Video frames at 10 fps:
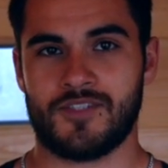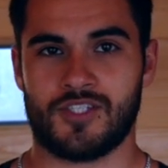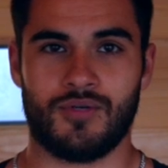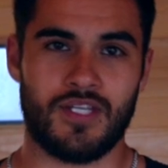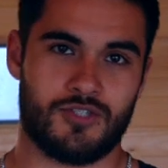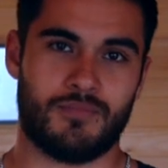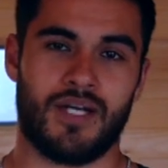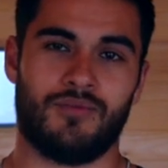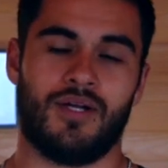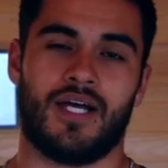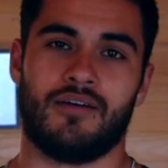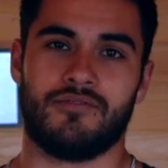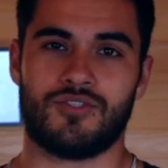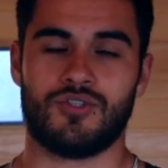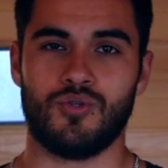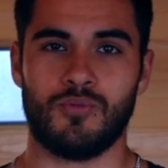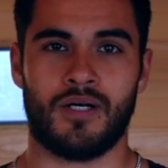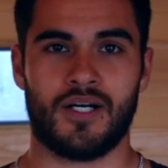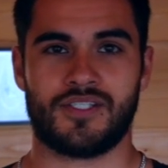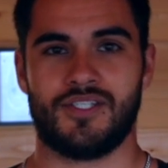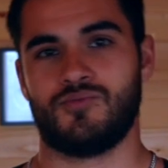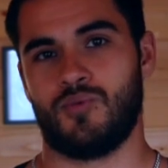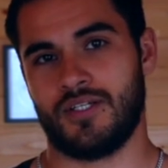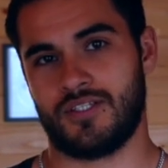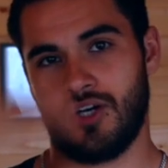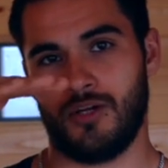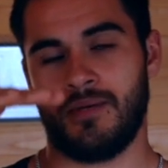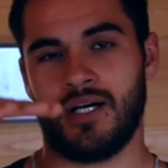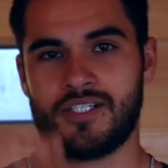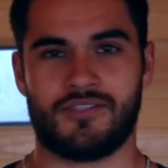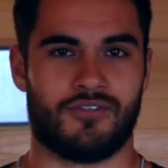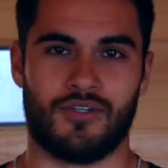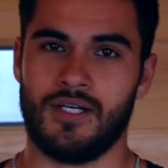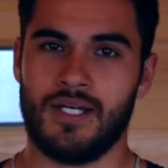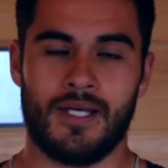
So each bed will have 2 boxes, 1 tall box for